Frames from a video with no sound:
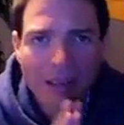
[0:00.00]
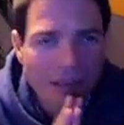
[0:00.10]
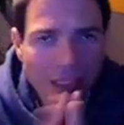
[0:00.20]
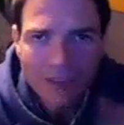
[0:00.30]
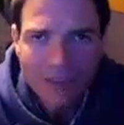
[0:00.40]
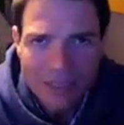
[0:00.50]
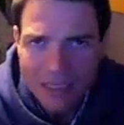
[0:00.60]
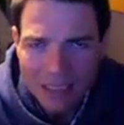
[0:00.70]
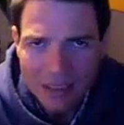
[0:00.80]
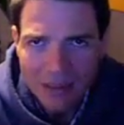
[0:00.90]
None of us
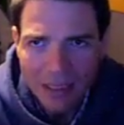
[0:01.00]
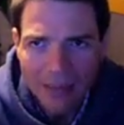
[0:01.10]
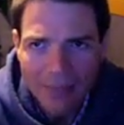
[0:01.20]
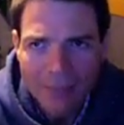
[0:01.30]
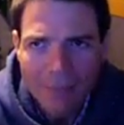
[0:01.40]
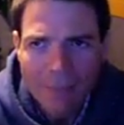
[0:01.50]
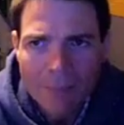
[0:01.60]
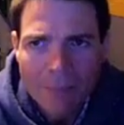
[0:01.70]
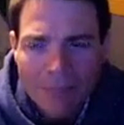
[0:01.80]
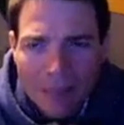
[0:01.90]
can do that.
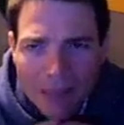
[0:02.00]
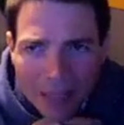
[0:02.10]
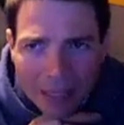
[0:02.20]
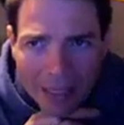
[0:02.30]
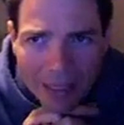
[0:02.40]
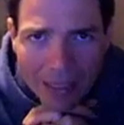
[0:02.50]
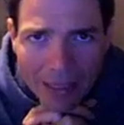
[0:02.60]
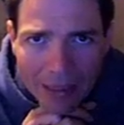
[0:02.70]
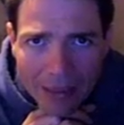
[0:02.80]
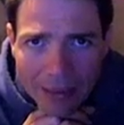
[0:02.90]

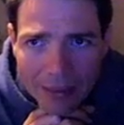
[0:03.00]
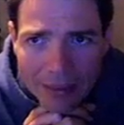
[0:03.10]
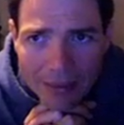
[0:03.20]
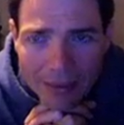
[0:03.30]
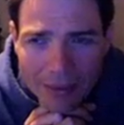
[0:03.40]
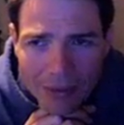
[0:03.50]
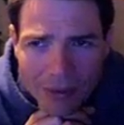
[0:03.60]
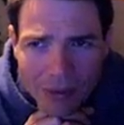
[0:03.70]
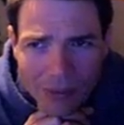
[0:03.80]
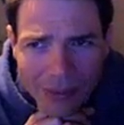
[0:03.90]
And
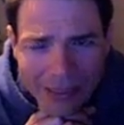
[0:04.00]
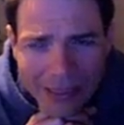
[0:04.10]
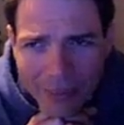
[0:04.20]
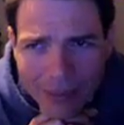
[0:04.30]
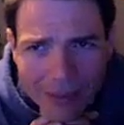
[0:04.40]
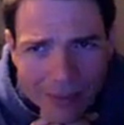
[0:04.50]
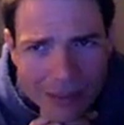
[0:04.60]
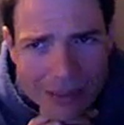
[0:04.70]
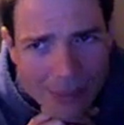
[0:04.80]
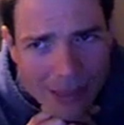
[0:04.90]
you really can't be held
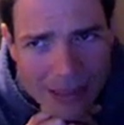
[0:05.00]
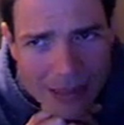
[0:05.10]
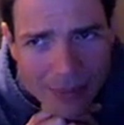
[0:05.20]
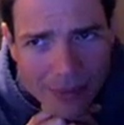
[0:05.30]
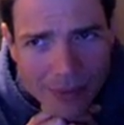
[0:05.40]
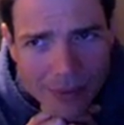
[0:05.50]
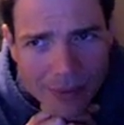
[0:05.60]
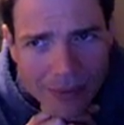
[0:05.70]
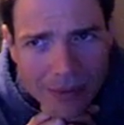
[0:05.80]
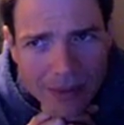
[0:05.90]
responsible
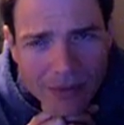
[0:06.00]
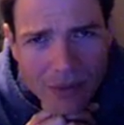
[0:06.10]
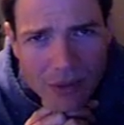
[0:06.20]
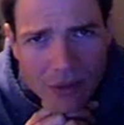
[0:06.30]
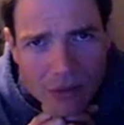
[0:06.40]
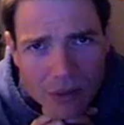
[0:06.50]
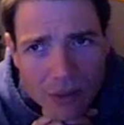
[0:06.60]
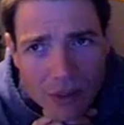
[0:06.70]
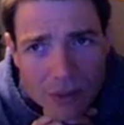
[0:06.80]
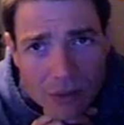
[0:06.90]
if you don't know
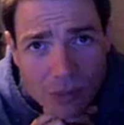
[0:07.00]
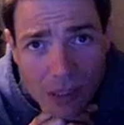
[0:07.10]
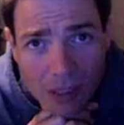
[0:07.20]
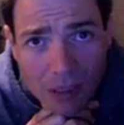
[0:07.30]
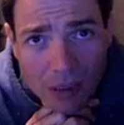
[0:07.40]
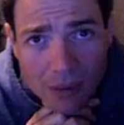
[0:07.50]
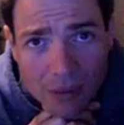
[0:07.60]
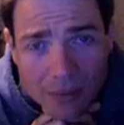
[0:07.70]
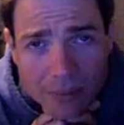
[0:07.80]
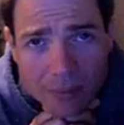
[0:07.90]
what's wrong.
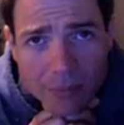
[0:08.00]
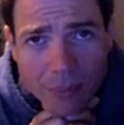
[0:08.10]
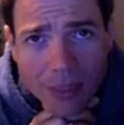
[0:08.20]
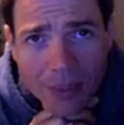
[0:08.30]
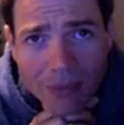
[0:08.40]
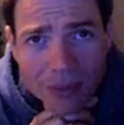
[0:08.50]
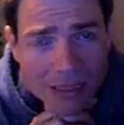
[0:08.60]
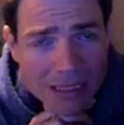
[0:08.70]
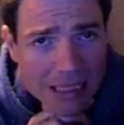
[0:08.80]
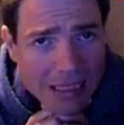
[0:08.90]
But if you're
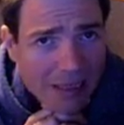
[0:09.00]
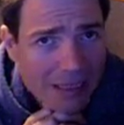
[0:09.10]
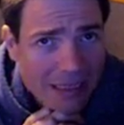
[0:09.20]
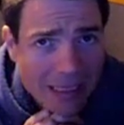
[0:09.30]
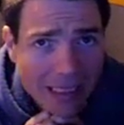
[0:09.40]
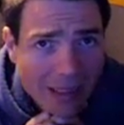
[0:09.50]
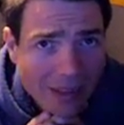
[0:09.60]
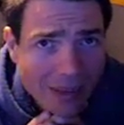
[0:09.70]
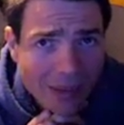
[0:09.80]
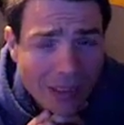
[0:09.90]
listening to this
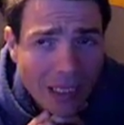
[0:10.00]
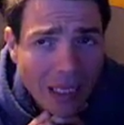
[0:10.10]
now,